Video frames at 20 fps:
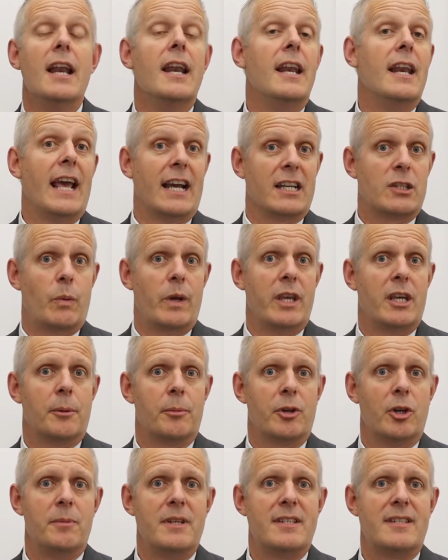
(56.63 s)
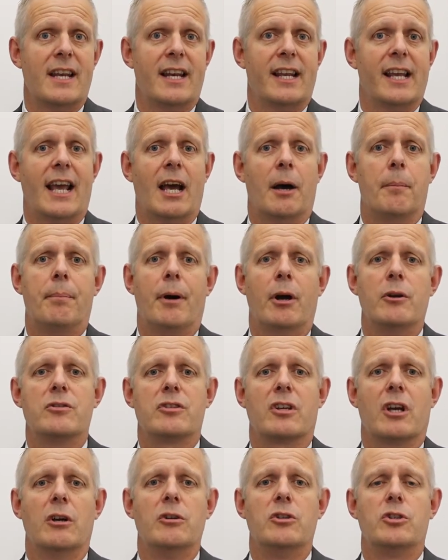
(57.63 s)
Next week I'm going to be sending out a
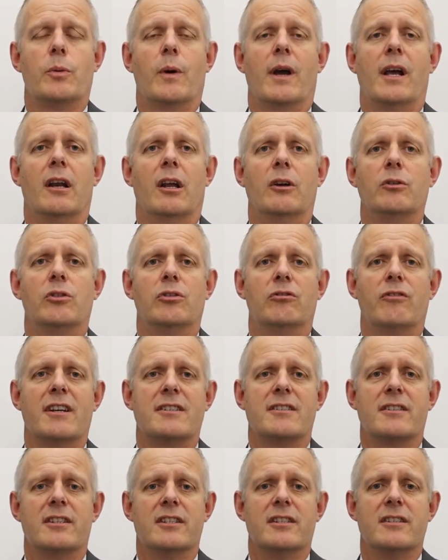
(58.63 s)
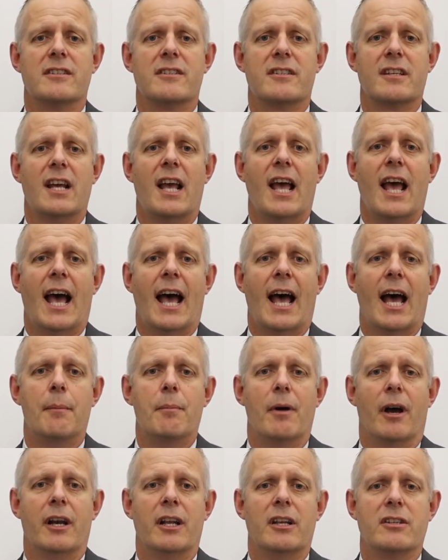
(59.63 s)
postcode to our local residents,
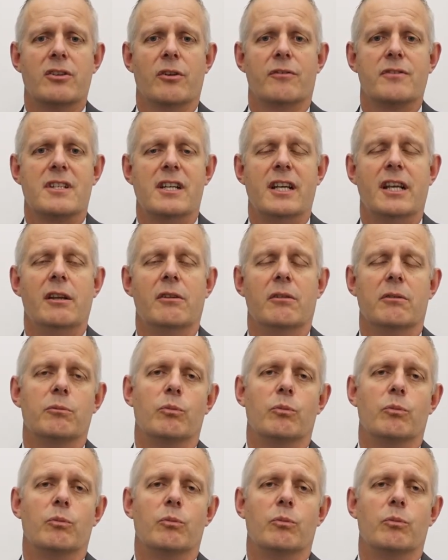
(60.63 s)
and it's obviously